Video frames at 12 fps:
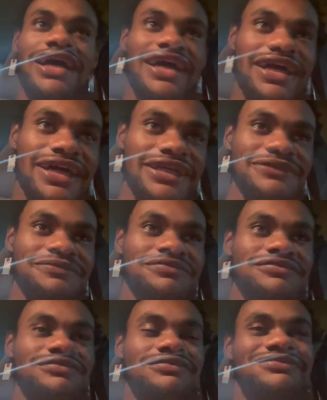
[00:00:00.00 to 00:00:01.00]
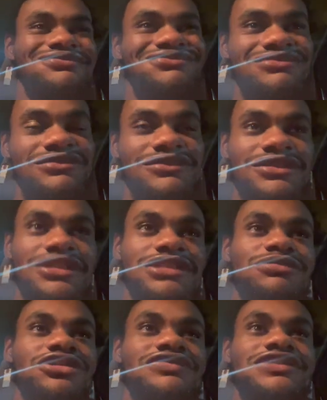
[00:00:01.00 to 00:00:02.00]
And
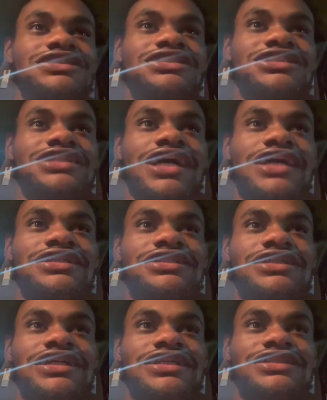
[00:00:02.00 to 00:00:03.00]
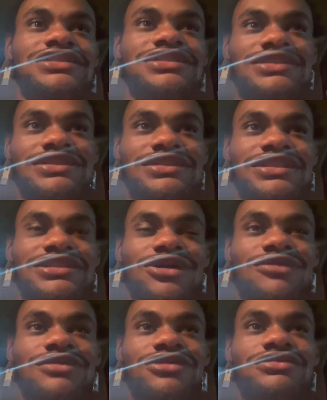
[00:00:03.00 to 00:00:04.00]
this movie just kind of is its
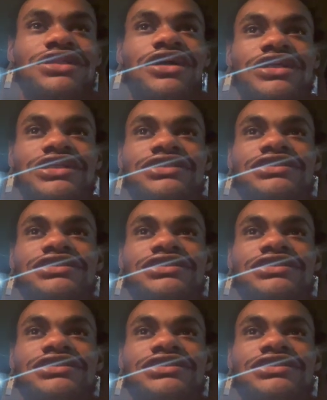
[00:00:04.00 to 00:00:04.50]
own little nugget.